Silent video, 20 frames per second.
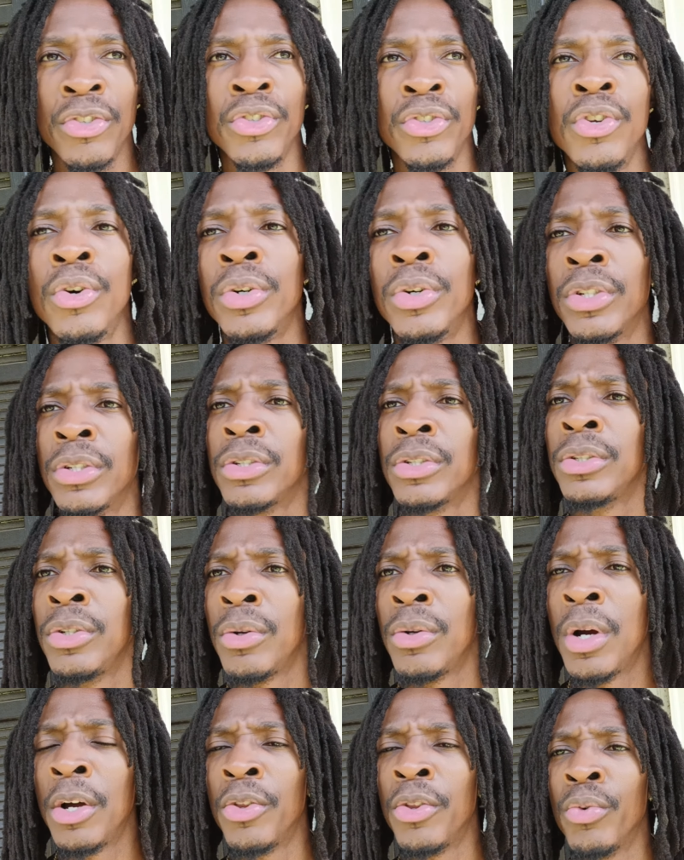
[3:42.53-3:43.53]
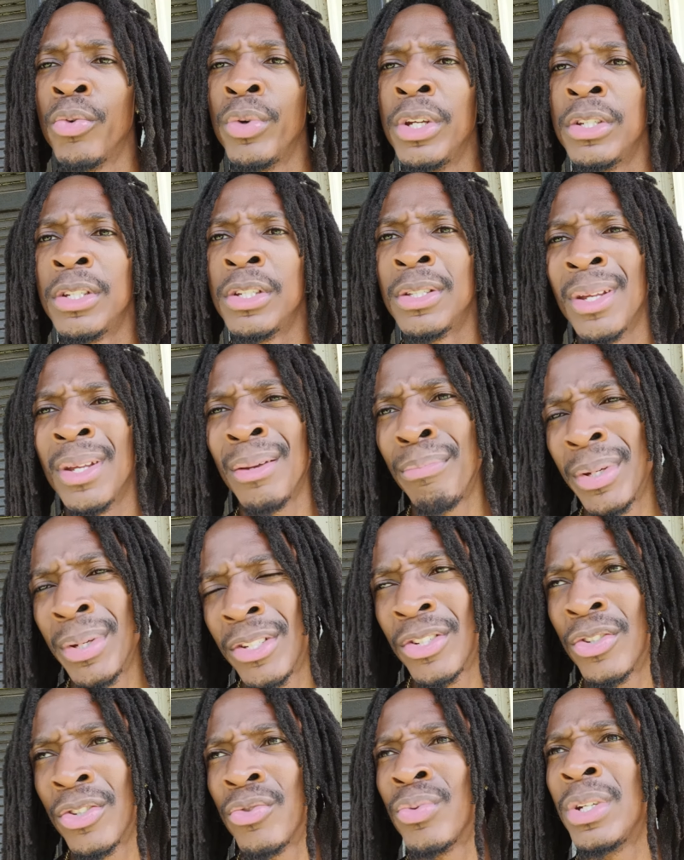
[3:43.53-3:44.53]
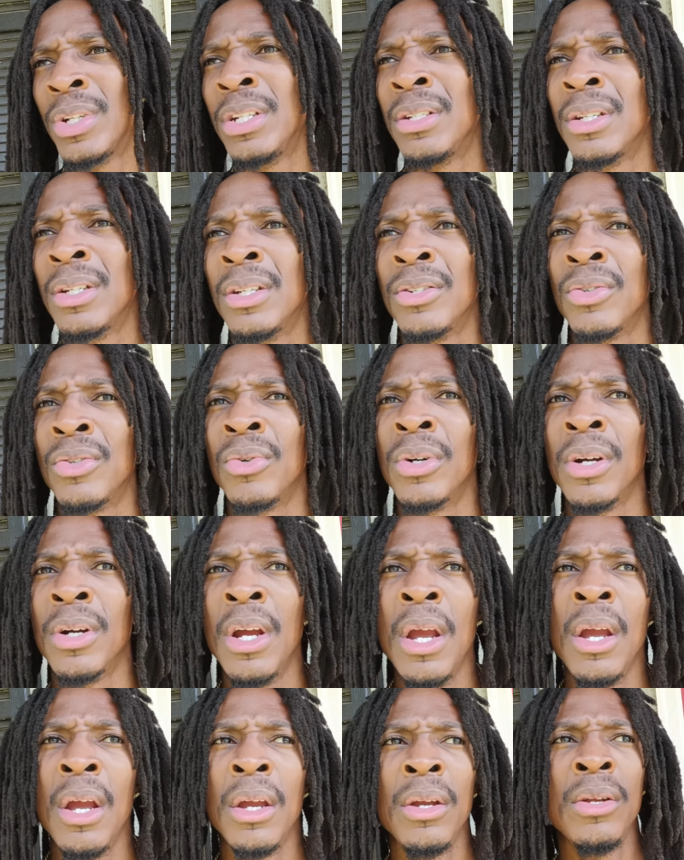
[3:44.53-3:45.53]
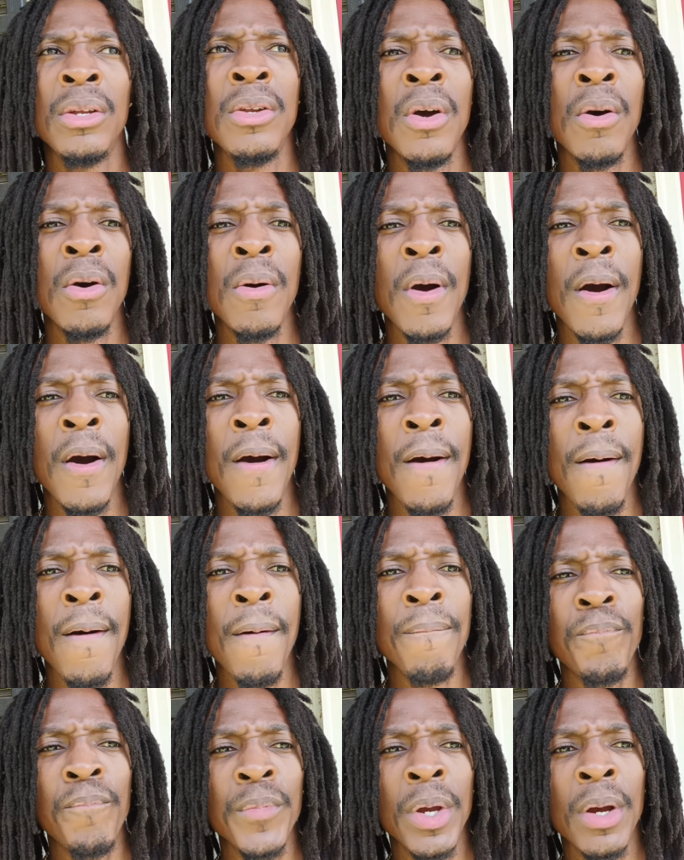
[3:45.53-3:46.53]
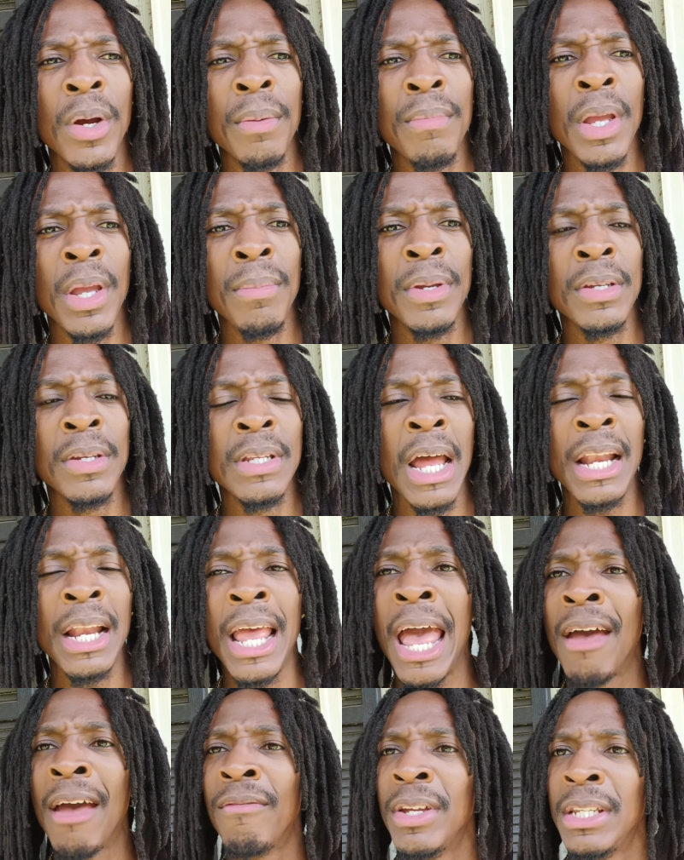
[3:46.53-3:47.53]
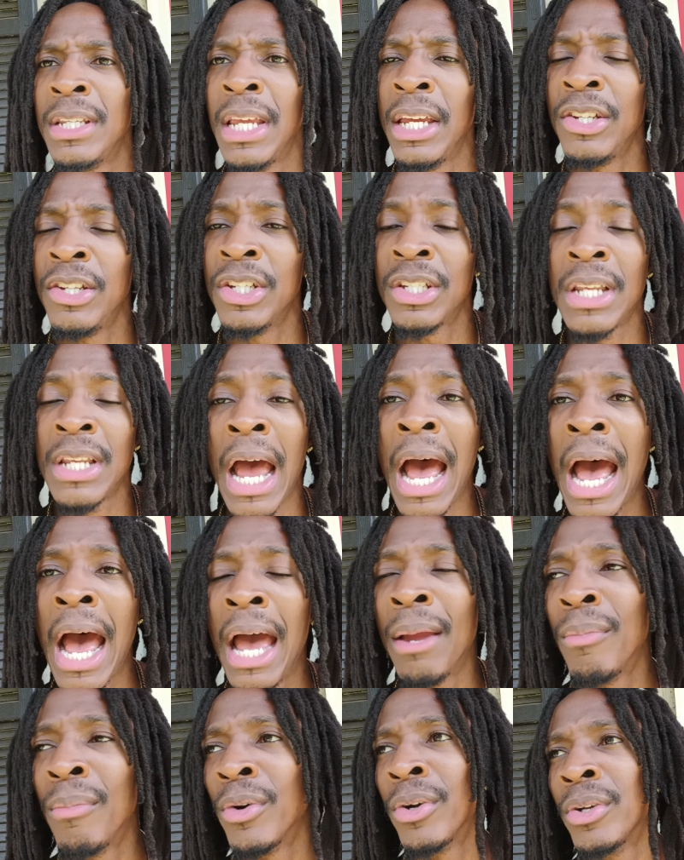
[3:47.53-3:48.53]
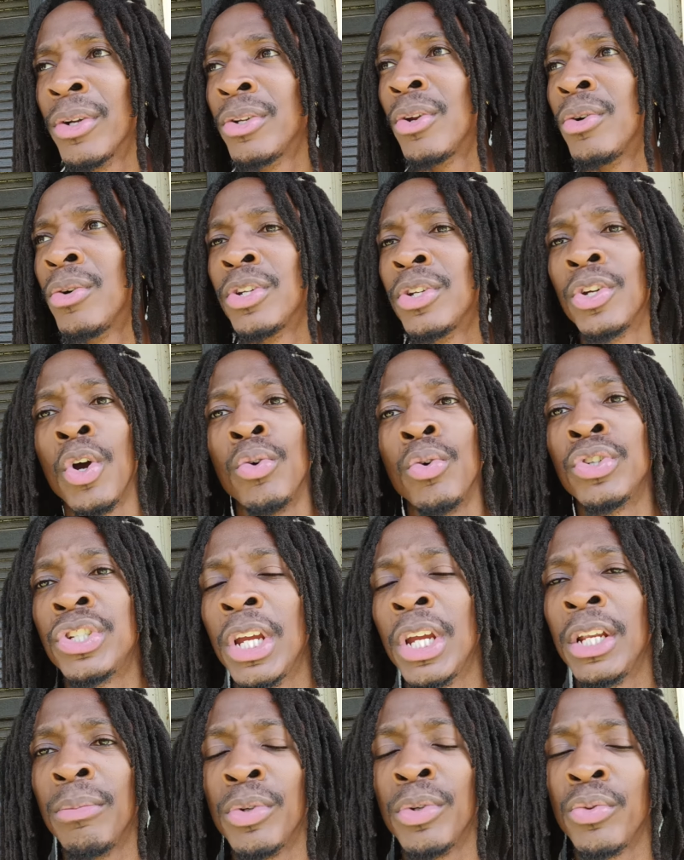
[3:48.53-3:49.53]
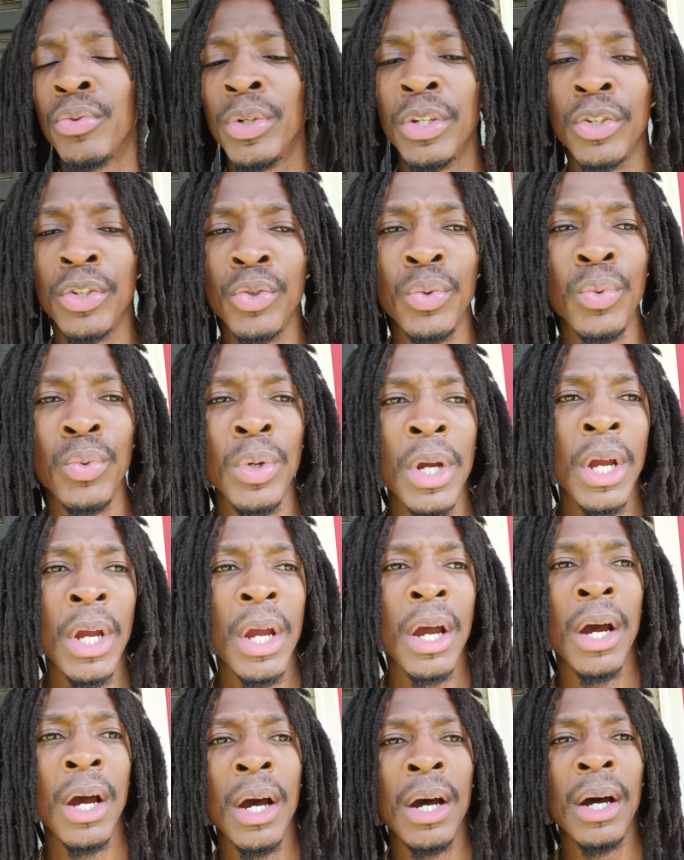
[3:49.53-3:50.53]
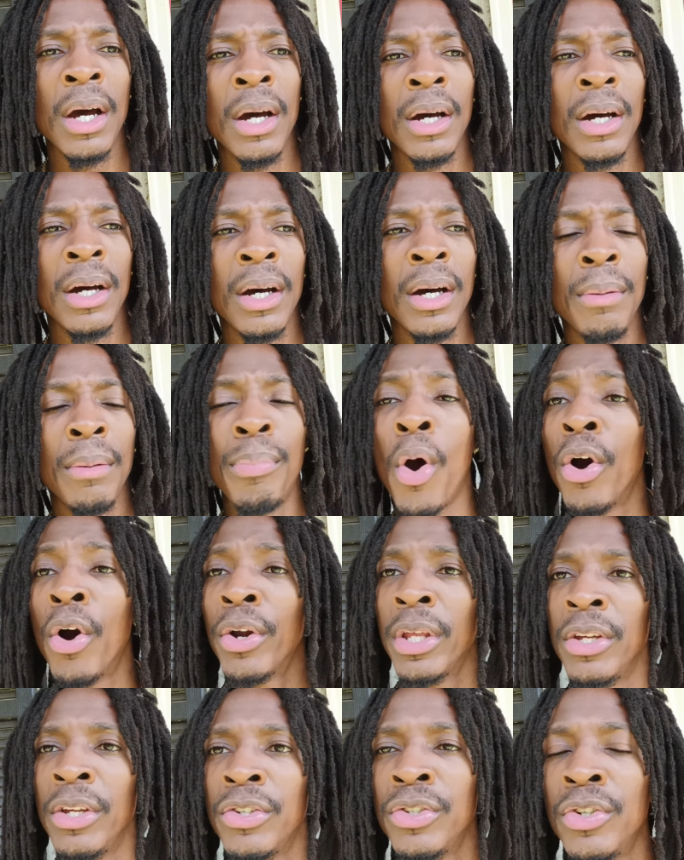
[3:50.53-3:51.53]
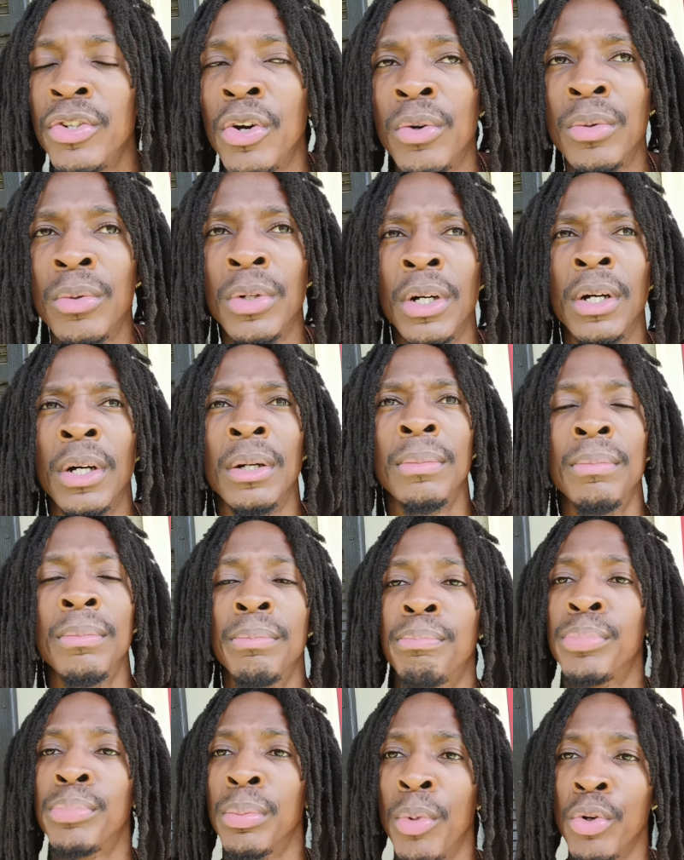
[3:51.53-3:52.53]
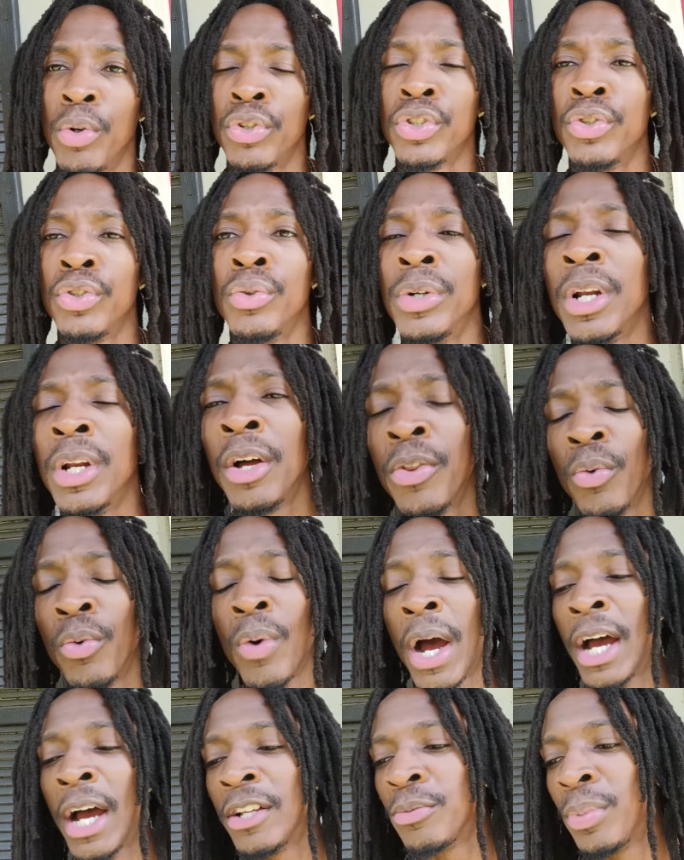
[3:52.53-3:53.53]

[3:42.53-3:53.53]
You know, it's just you know other reasons like business reasons or you know um, uh, maybe it's not an advantageous time or you know negotiating between the two uh, uh, uh, parties. You know, um, promotional and otherwise.